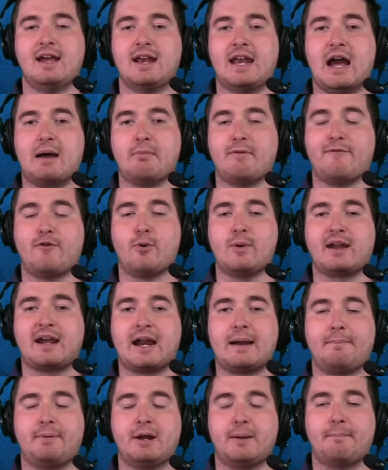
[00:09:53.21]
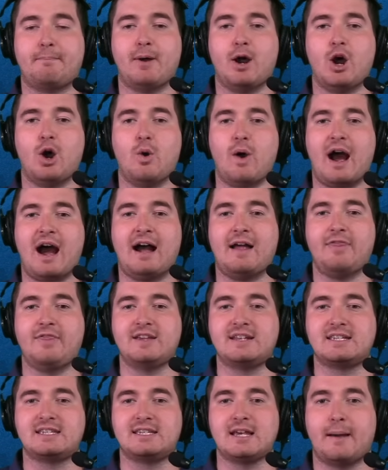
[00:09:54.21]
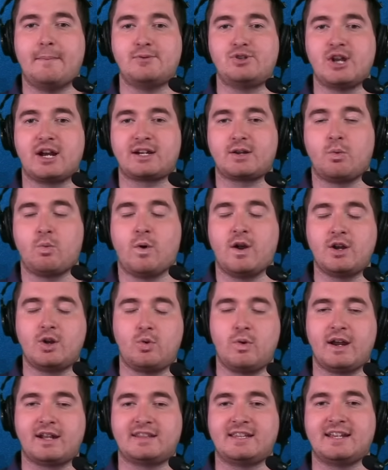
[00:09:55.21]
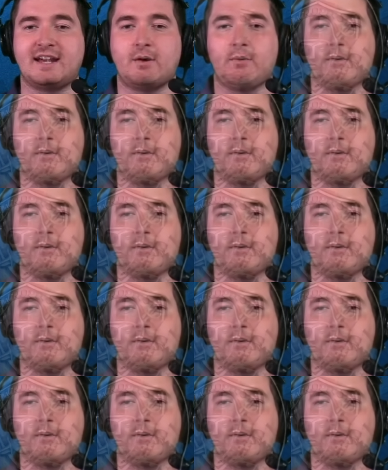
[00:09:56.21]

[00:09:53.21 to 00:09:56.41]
Now, before we kind of put a bow on this subject, one quick thing I